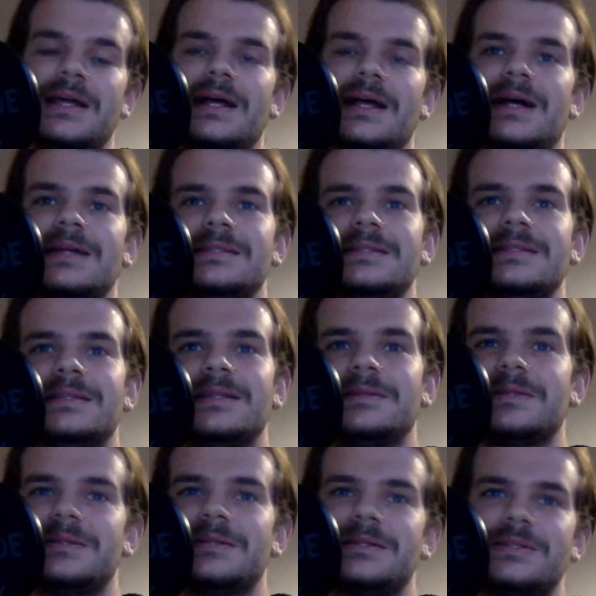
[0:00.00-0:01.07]
and that
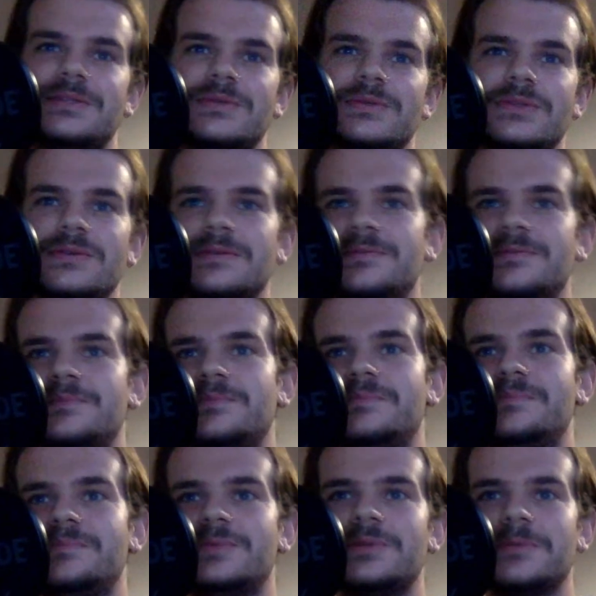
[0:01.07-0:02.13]
sort of
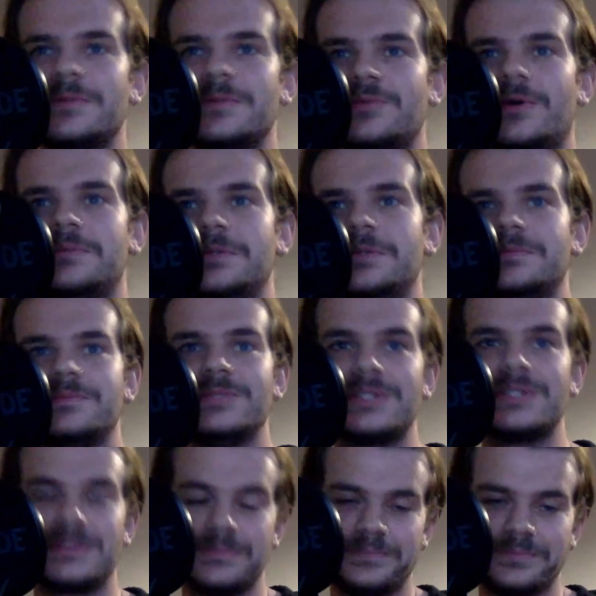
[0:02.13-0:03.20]
some of the
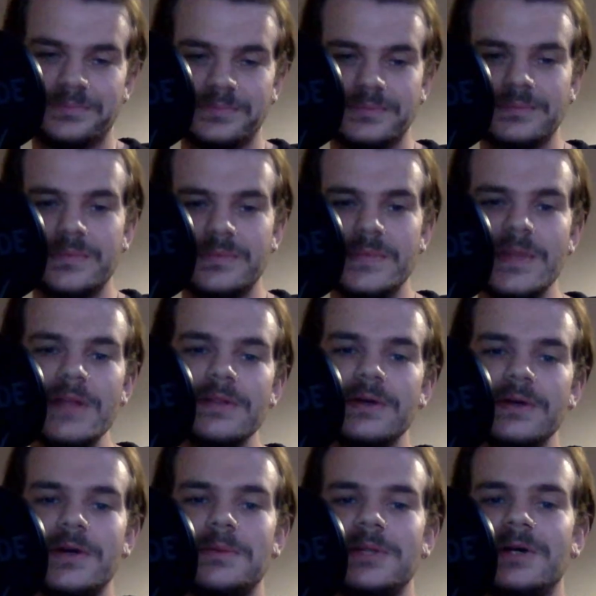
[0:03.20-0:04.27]
problems
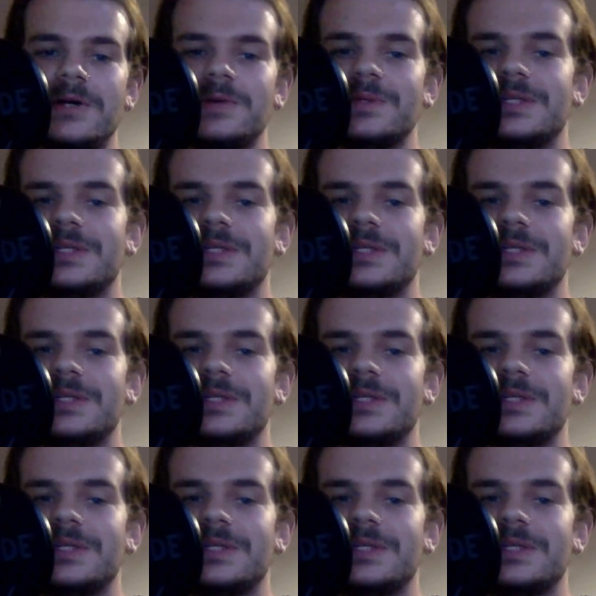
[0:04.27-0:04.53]
that come along with